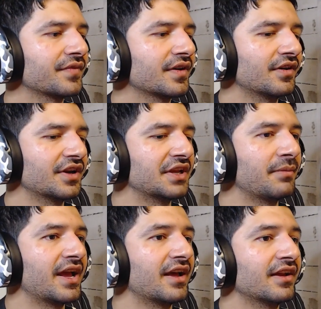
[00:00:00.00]
Oh, hey,
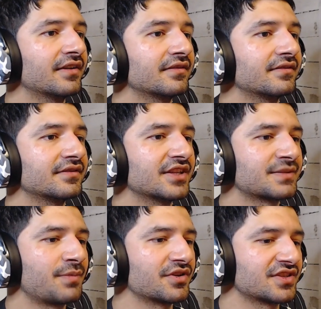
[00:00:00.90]
Matt. The
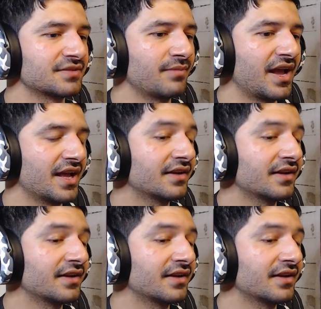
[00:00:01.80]
sponsor's Matt.